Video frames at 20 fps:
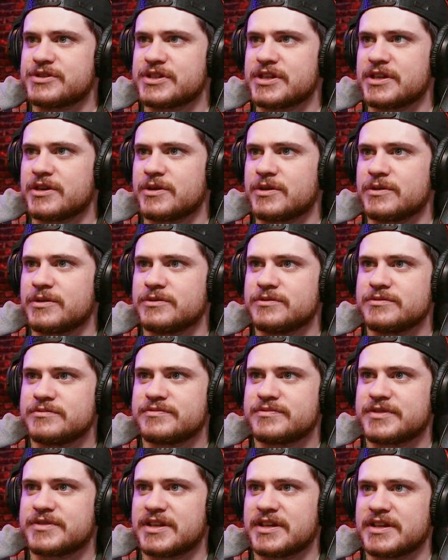
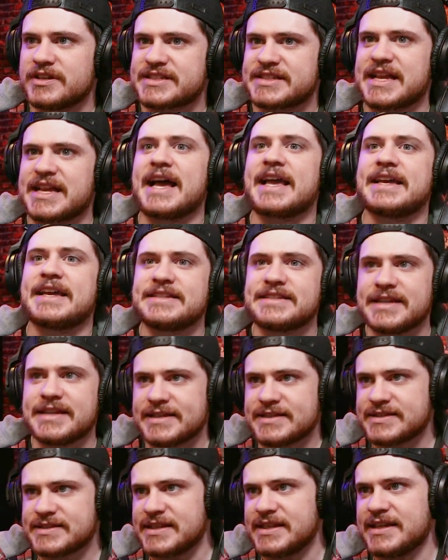the
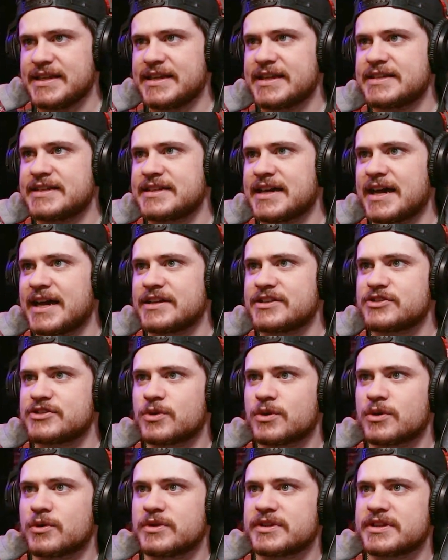scientists seeing a
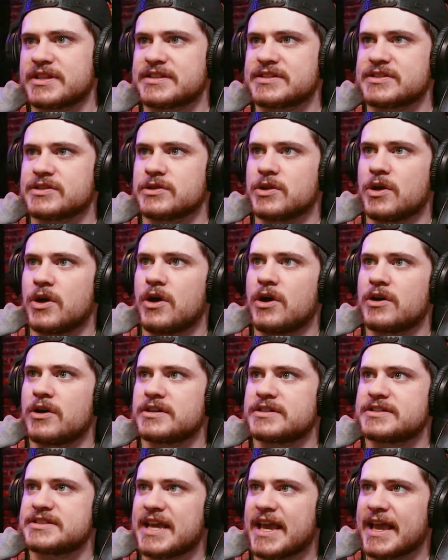dinosaur with its long
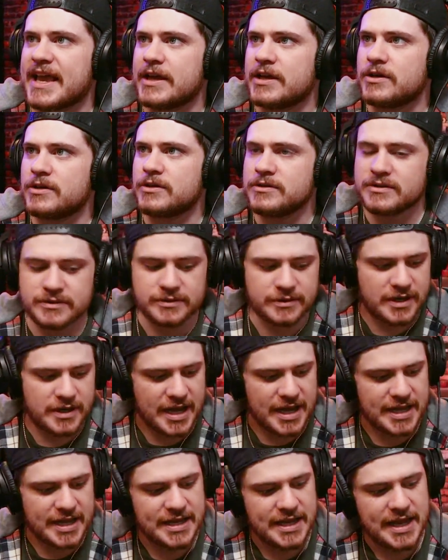tail, right?